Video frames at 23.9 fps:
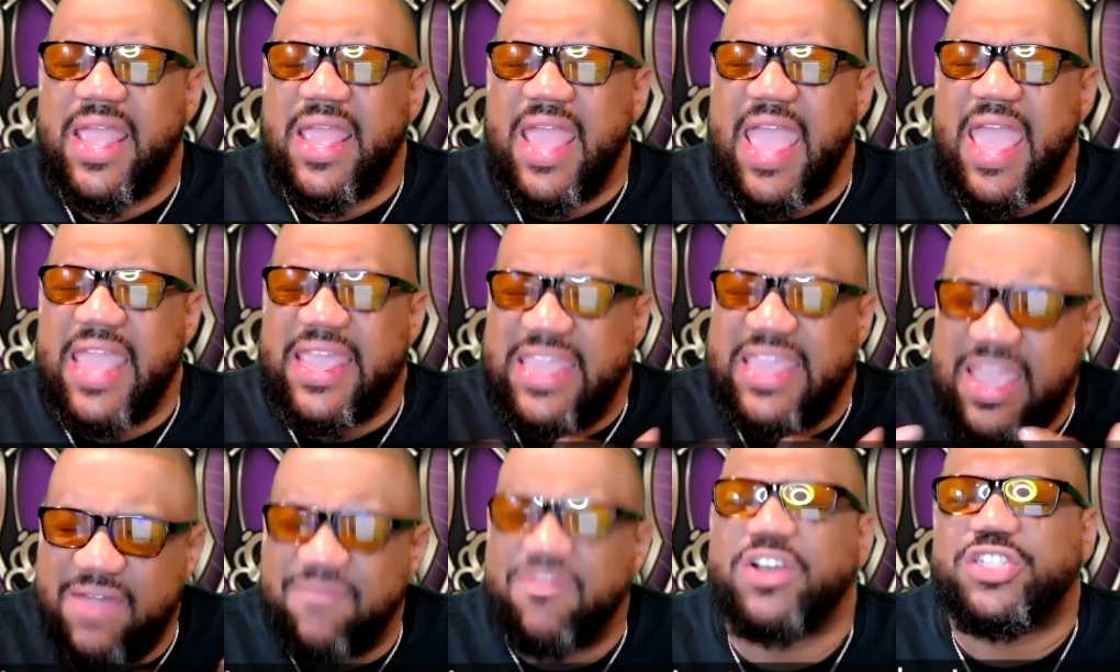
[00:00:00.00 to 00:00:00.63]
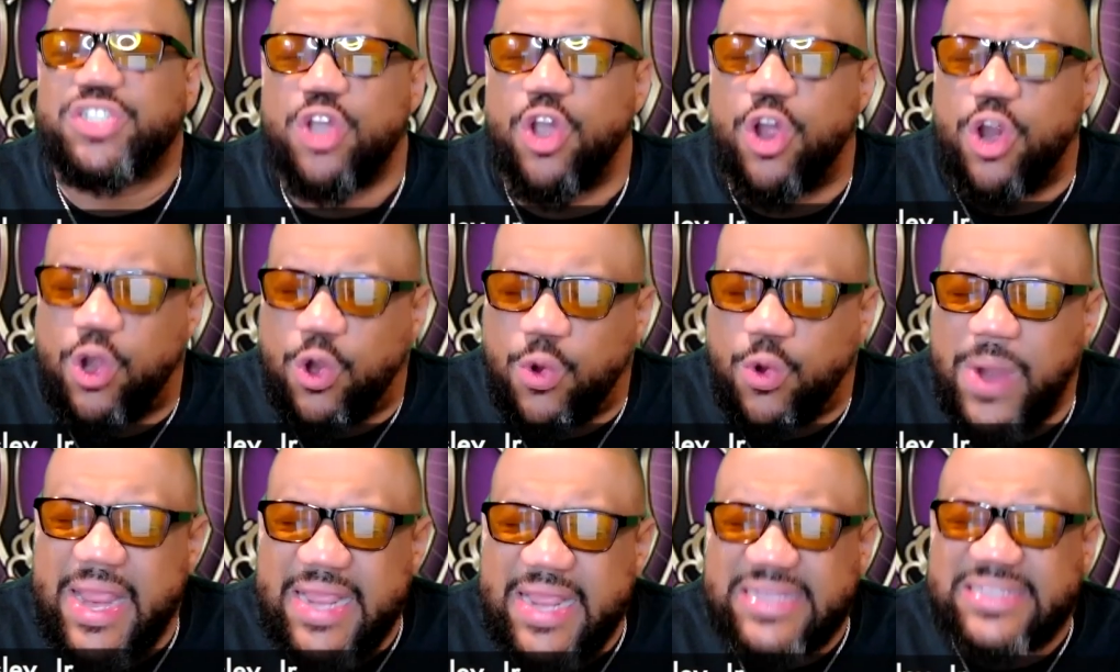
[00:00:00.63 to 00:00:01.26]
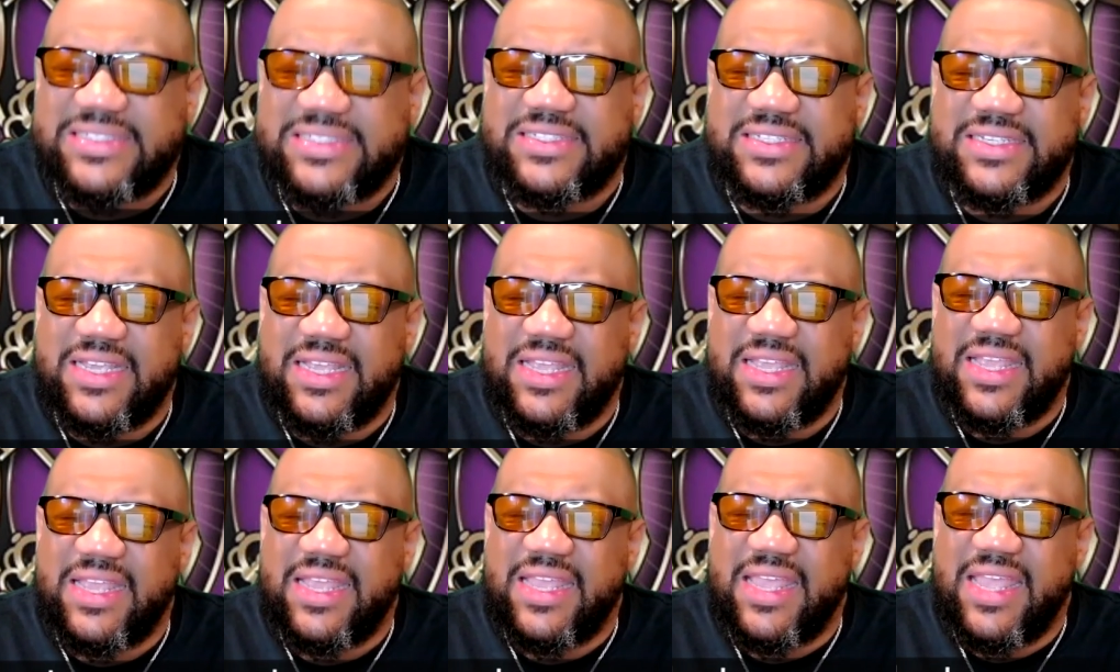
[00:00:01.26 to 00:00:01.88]
and give us your grace
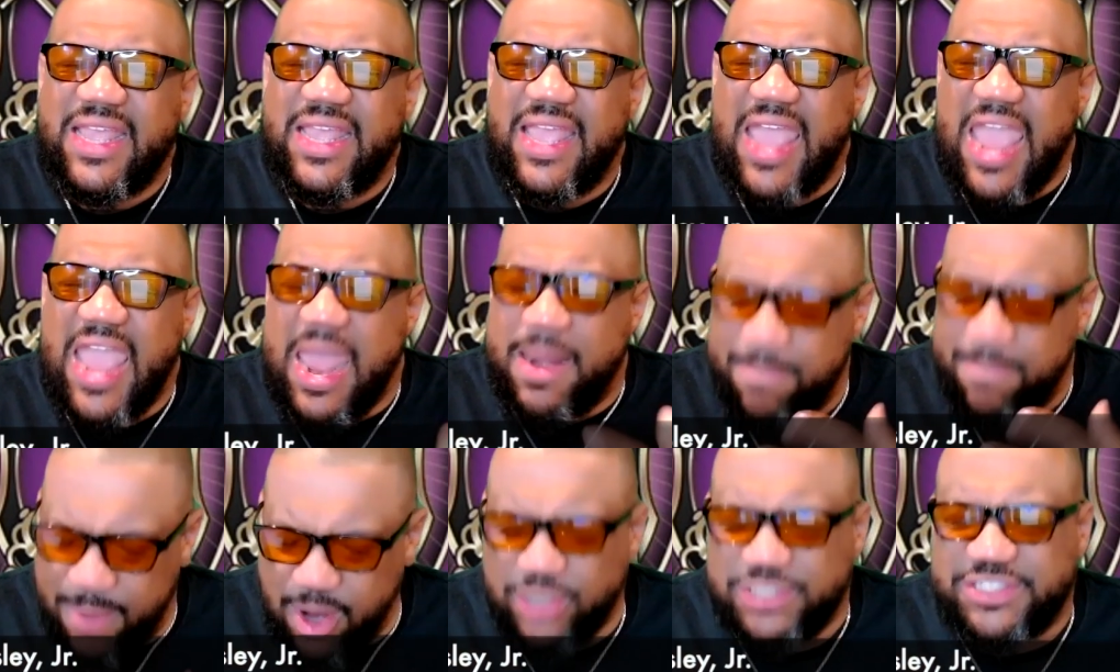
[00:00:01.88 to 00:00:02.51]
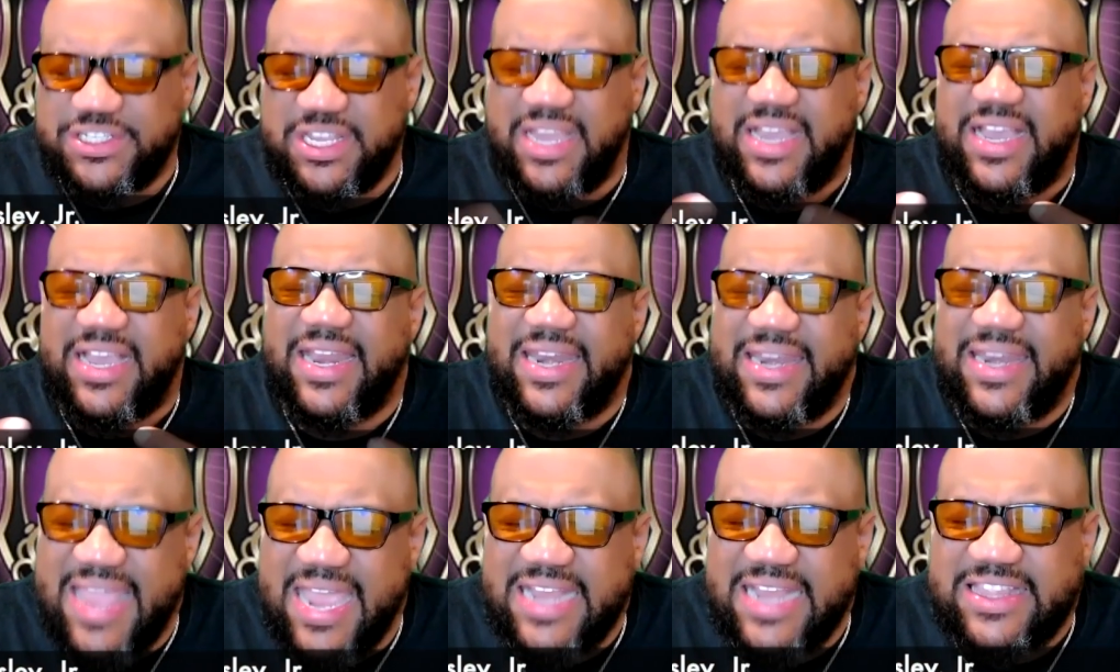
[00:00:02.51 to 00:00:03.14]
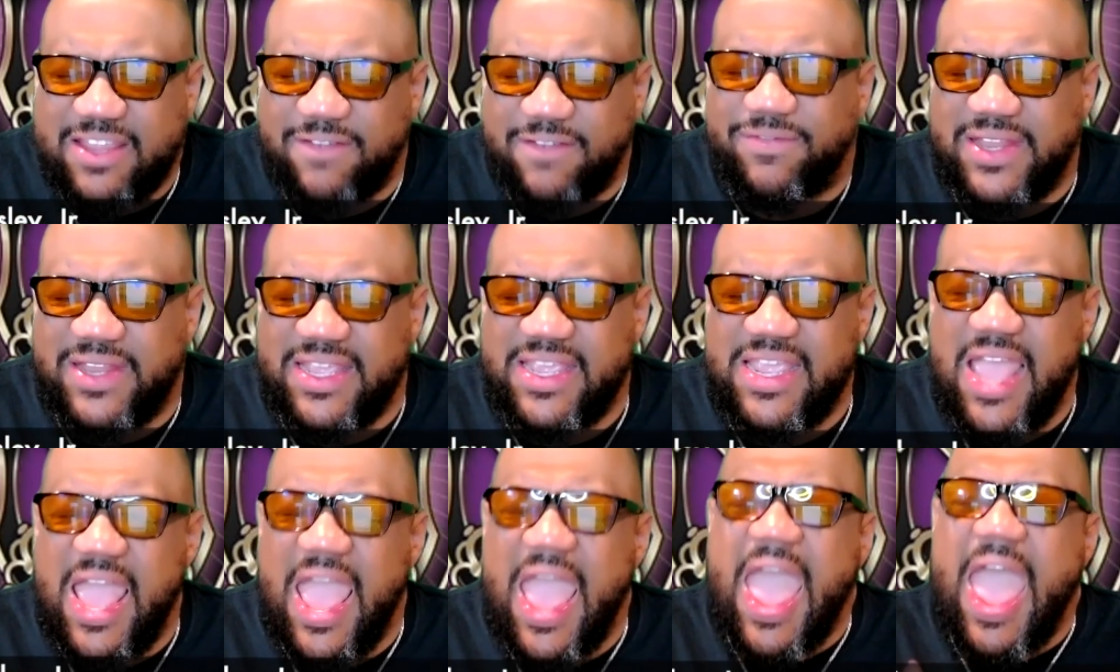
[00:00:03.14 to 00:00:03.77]
and mercy
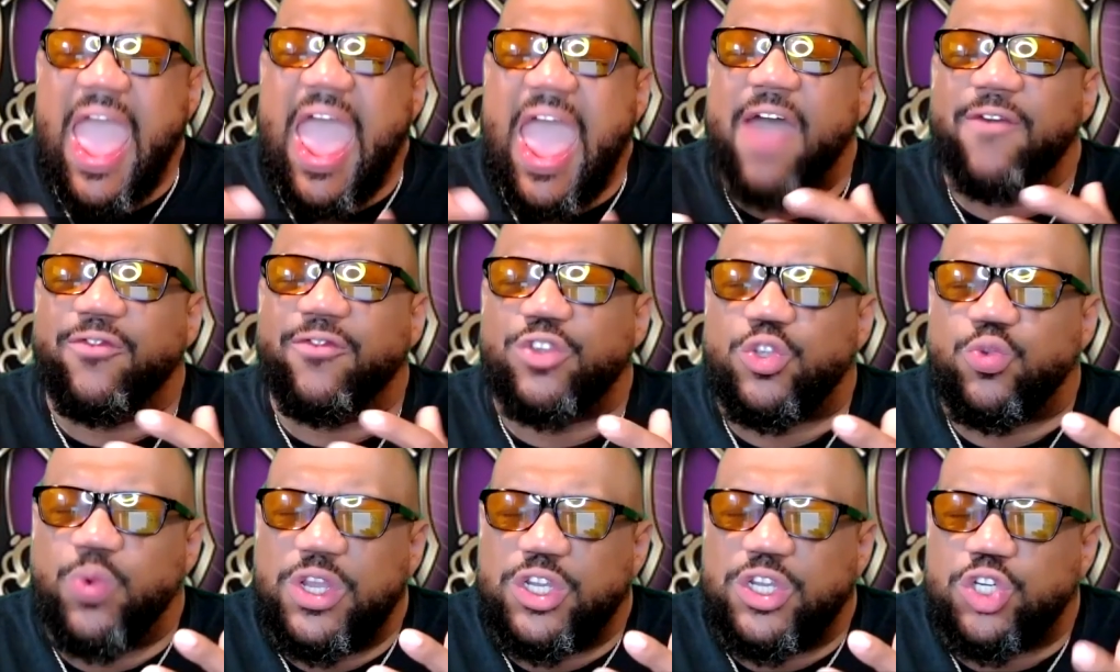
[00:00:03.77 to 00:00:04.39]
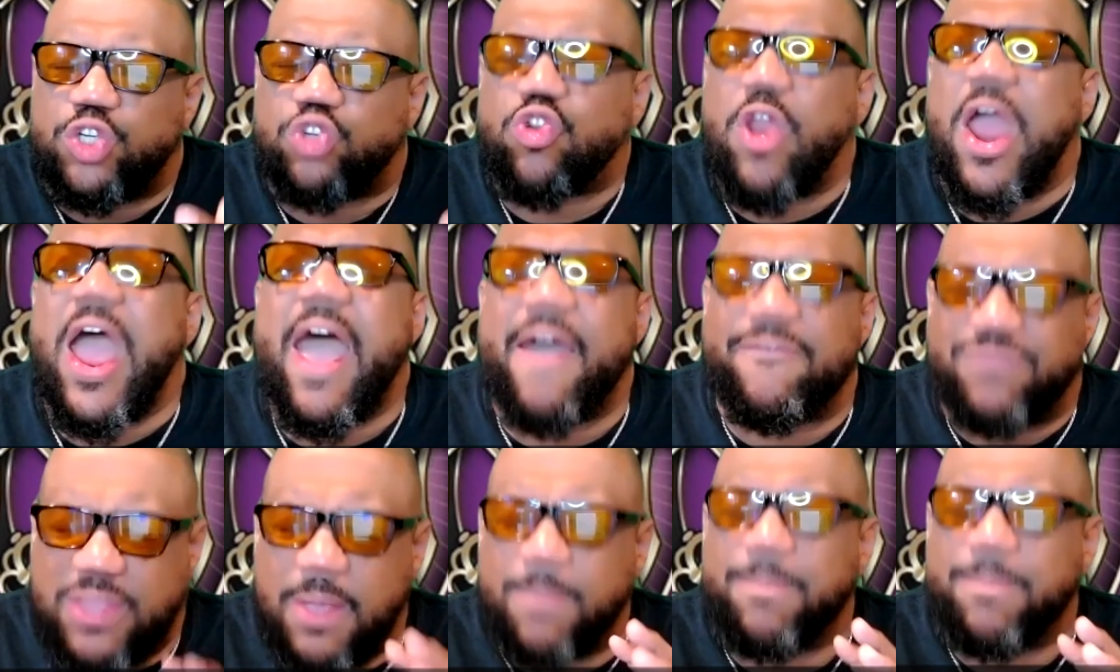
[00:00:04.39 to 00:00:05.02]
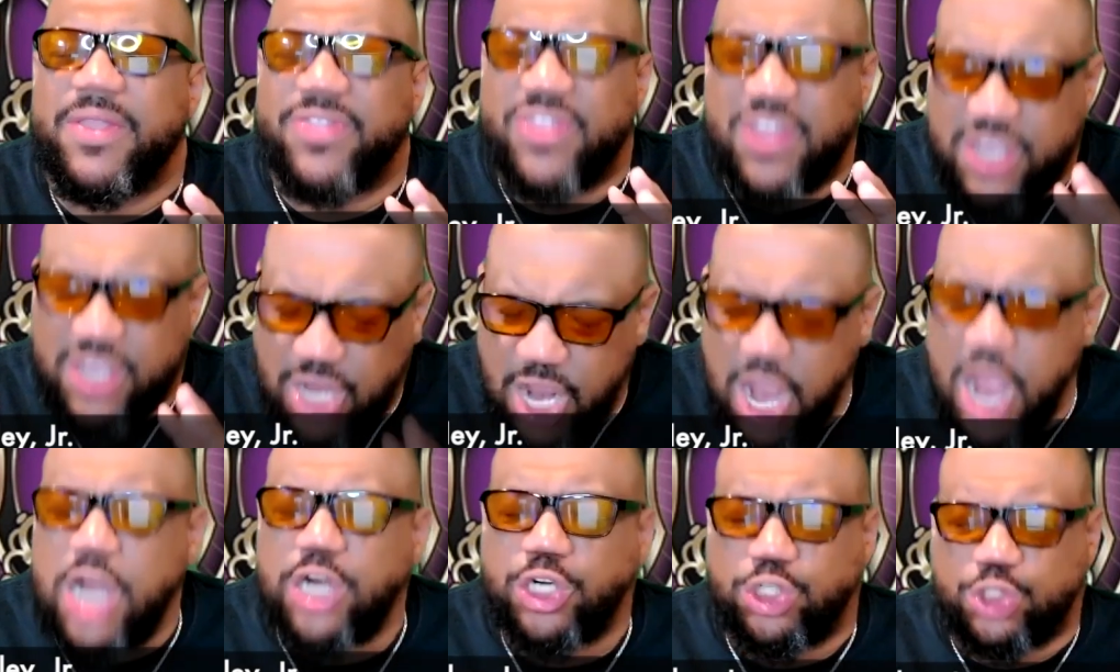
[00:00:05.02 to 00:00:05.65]
collectively as we strive to be the
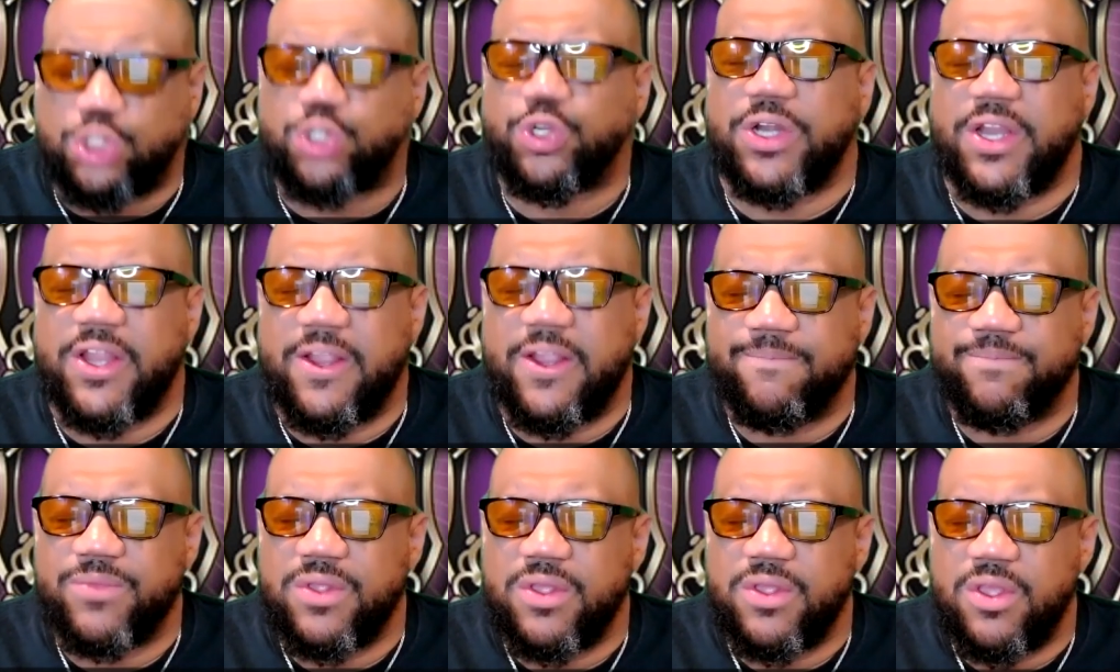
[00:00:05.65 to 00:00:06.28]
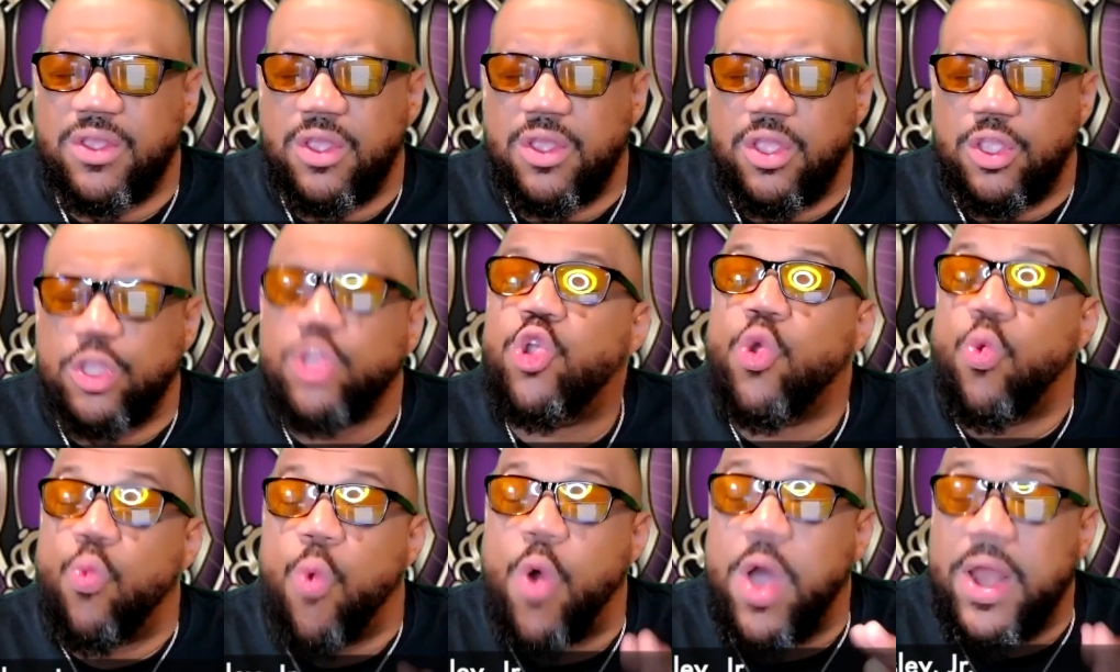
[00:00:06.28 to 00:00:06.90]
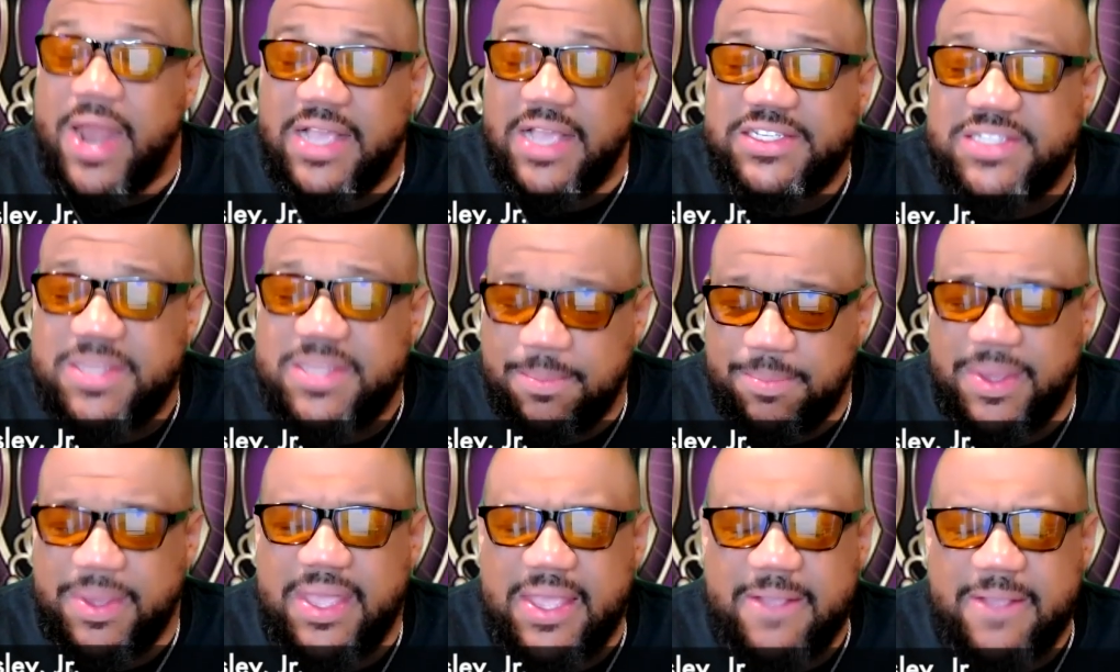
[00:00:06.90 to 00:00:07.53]
country you want us
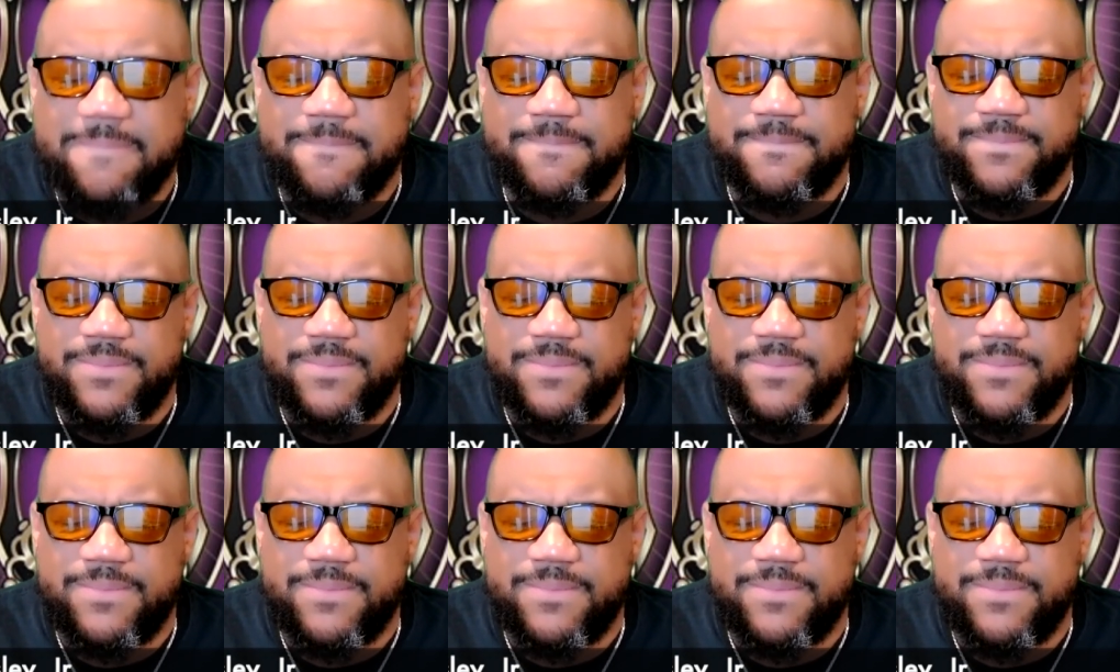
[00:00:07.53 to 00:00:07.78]
to be.